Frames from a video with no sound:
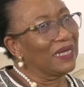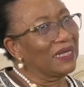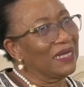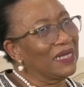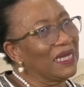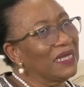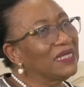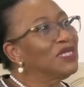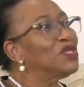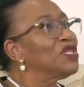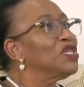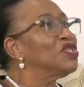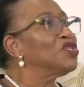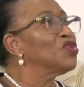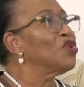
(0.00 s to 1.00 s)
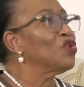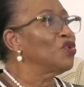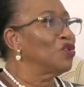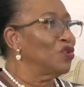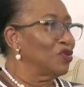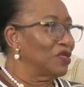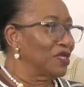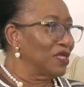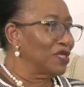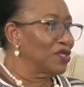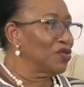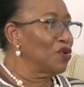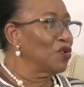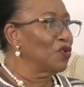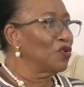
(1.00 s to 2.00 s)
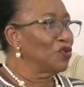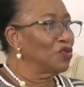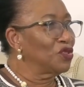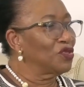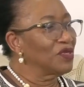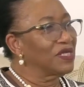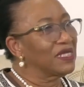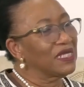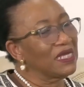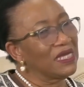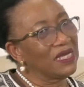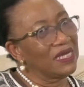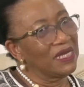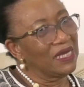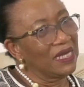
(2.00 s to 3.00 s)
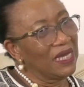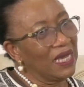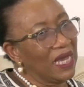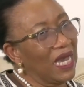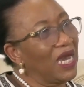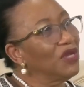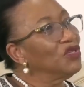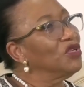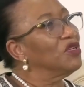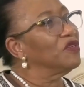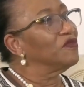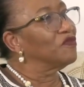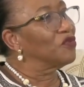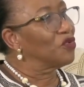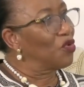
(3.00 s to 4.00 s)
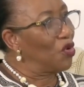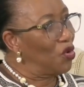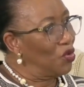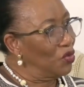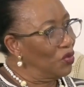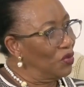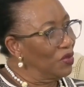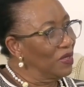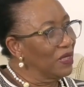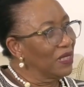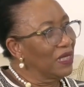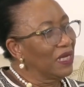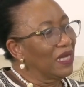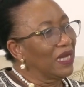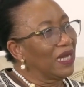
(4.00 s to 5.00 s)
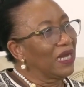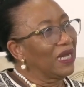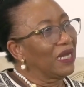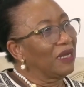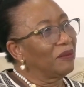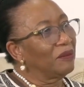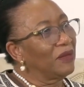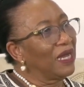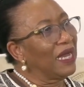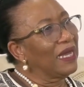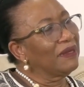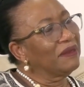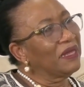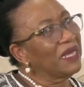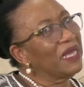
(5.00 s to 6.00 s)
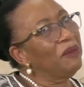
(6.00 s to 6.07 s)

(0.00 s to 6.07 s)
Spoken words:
And it's so good. It's so good to see how you have grown and the